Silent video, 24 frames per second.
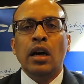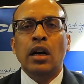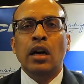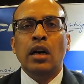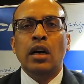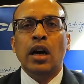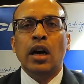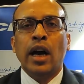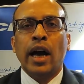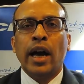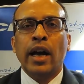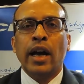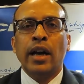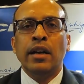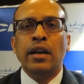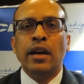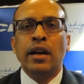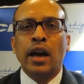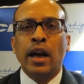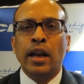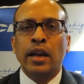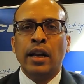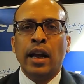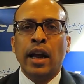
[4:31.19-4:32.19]

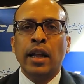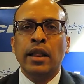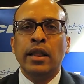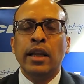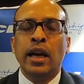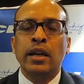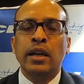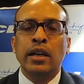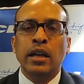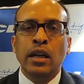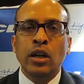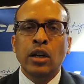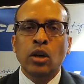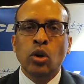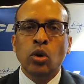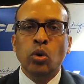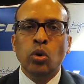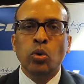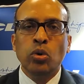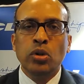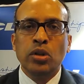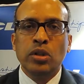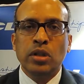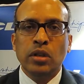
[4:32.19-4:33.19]
and that
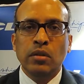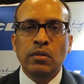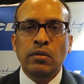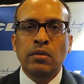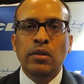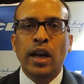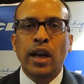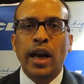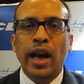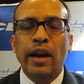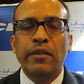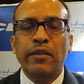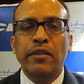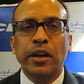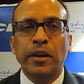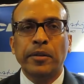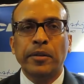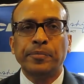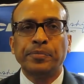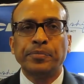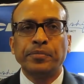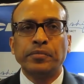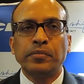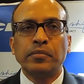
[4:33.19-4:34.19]
includes
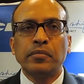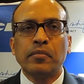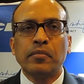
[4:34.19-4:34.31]
having